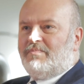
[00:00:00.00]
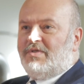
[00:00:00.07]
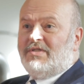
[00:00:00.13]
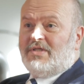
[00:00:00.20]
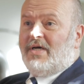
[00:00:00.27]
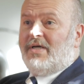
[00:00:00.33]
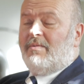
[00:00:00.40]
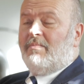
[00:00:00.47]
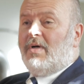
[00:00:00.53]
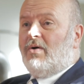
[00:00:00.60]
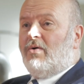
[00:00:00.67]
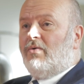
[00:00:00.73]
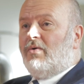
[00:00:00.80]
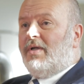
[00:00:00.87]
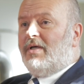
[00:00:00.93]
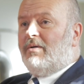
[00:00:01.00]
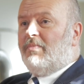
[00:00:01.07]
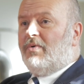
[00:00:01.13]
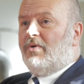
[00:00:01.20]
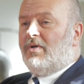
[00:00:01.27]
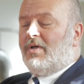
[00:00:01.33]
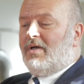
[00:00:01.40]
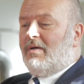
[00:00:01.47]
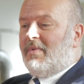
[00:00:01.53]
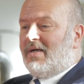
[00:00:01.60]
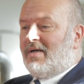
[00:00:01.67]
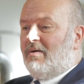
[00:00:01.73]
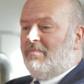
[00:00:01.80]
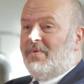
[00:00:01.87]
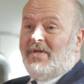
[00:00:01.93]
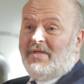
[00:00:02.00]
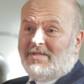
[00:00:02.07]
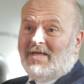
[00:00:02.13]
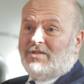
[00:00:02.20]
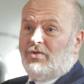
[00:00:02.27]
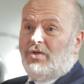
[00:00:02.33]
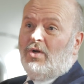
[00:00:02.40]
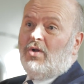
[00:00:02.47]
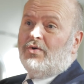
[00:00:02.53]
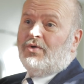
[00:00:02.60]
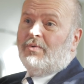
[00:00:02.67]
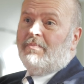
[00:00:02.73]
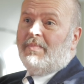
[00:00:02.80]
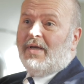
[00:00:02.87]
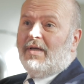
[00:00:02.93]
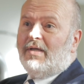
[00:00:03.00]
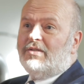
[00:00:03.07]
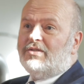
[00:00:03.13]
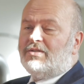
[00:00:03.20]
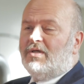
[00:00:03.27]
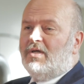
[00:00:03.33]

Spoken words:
designing my own label. My company is actually London based.